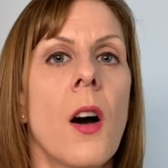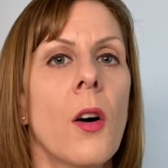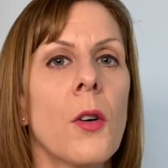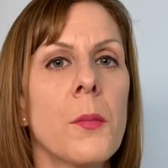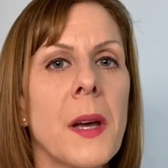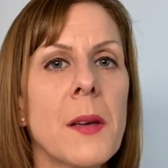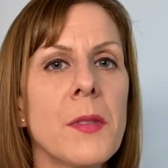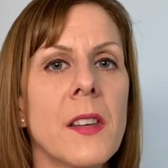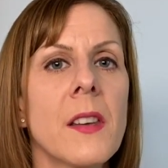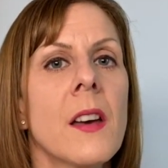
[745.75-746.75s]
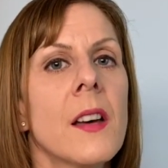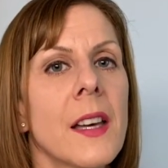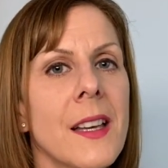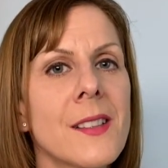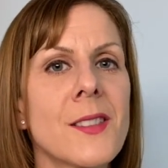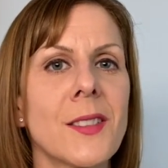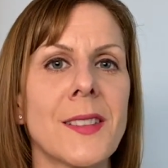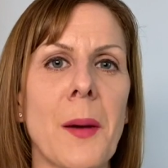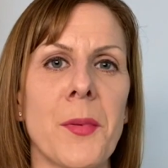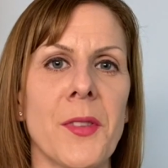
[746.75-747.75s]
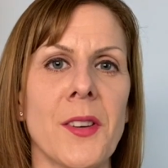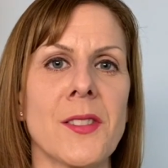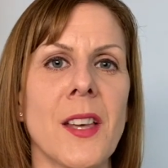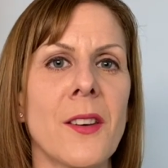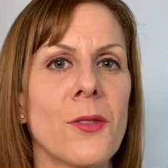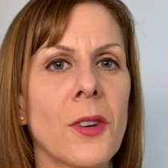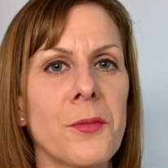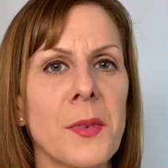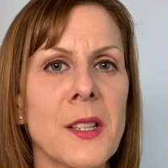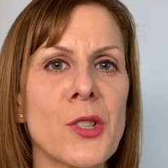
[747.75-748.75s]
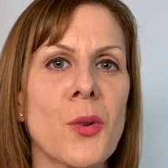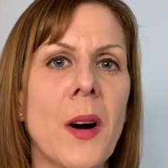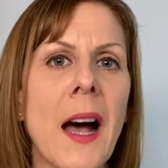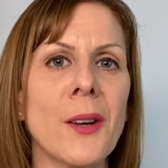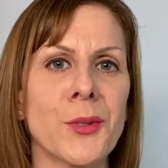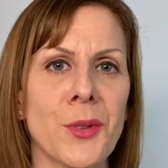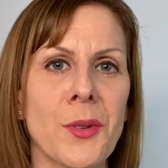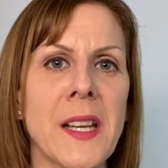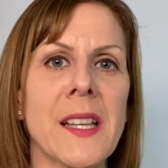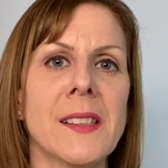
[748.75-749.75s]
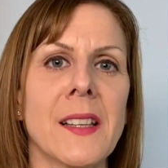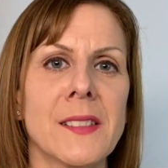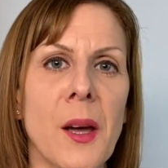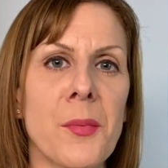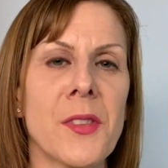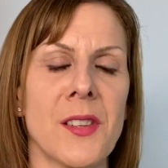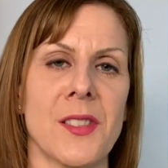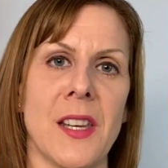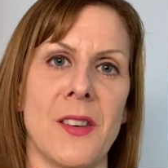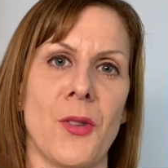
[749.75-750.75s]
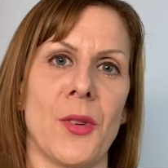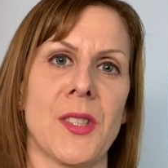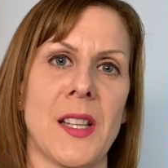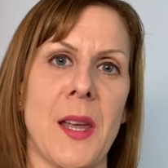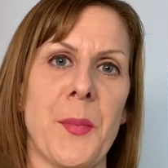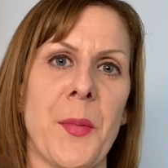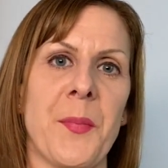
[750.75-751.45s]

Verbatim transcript: Or maybe it's the depthness and you're not really sure how to create that depthness in your sleep.